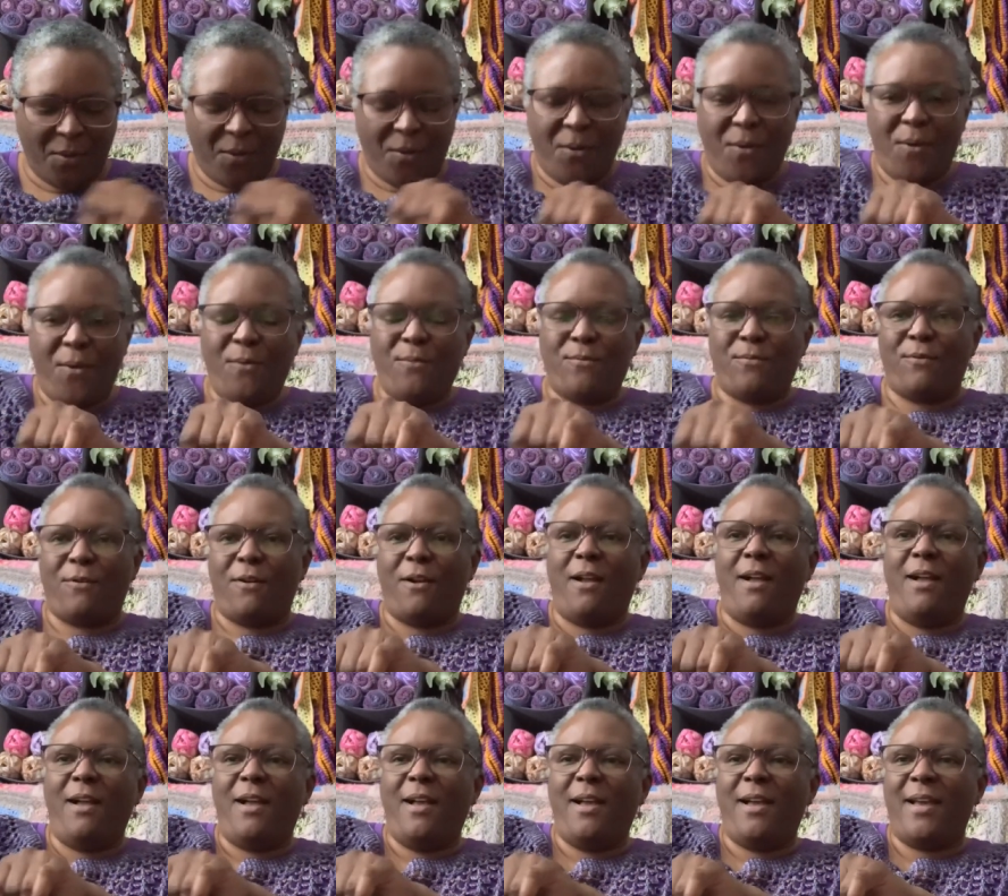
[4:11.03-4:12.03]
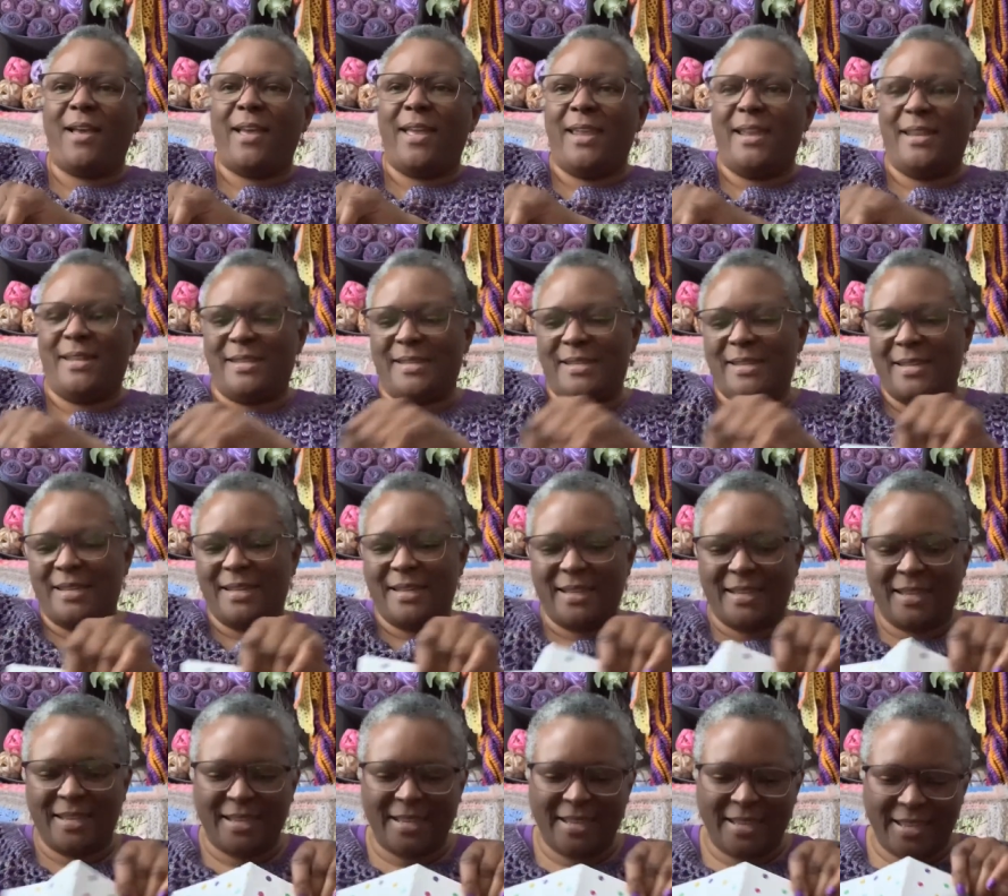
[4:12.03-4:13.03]
All right.
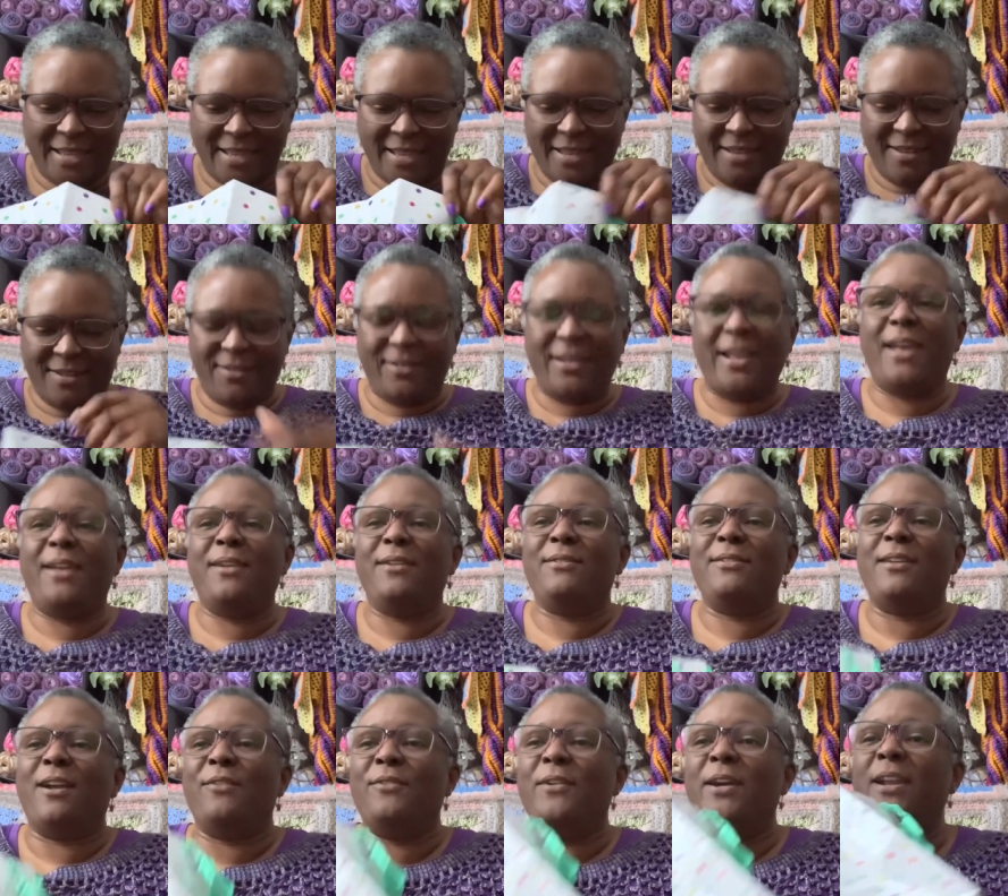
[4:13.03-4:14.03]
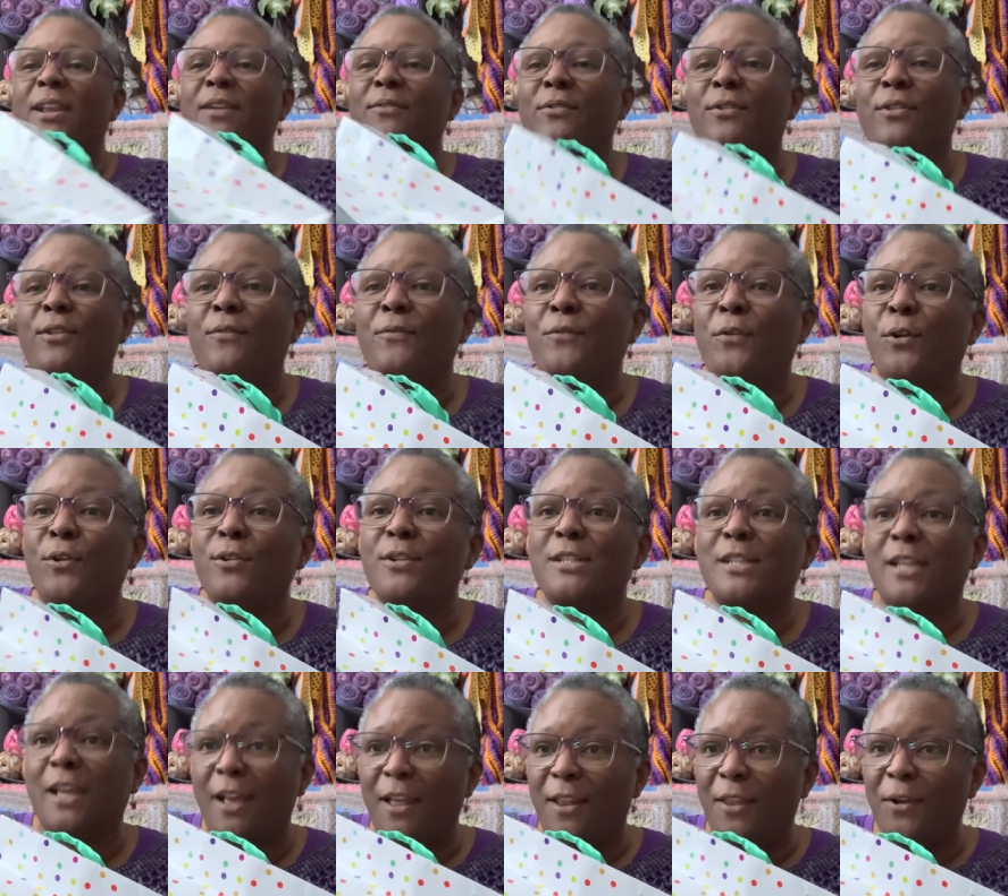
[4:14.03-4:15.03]
Okay, y'all ready for the first
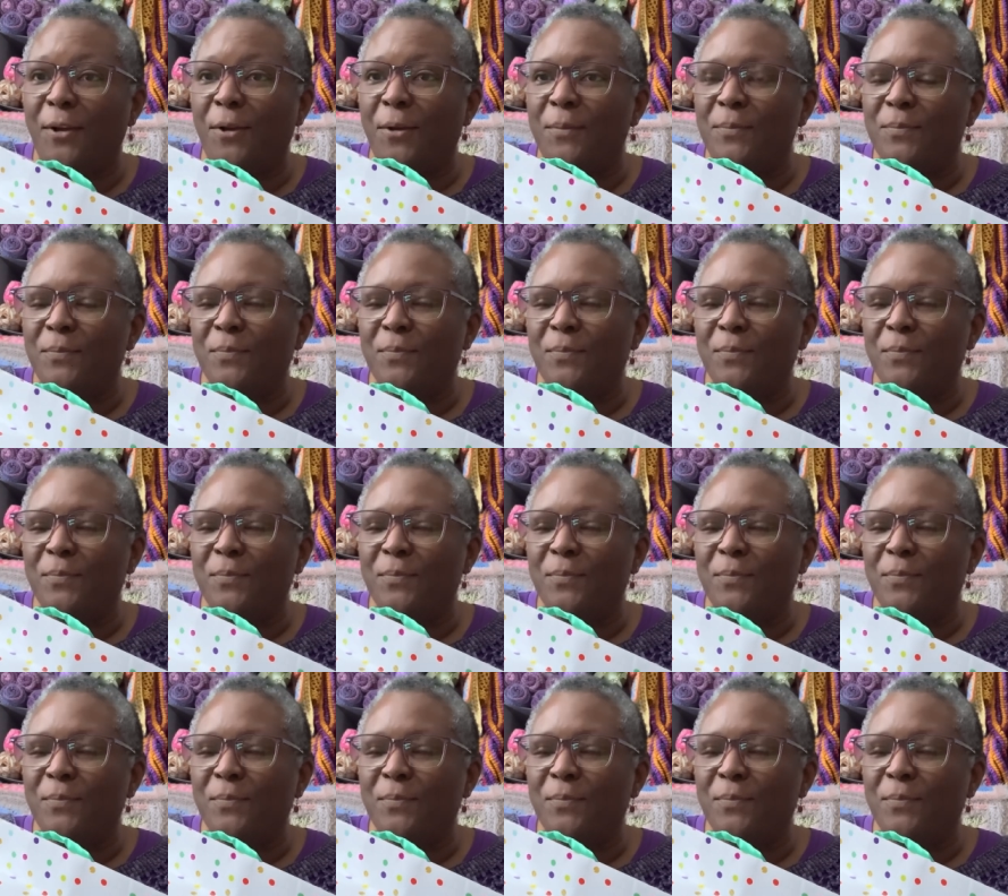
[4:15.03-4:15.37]
color?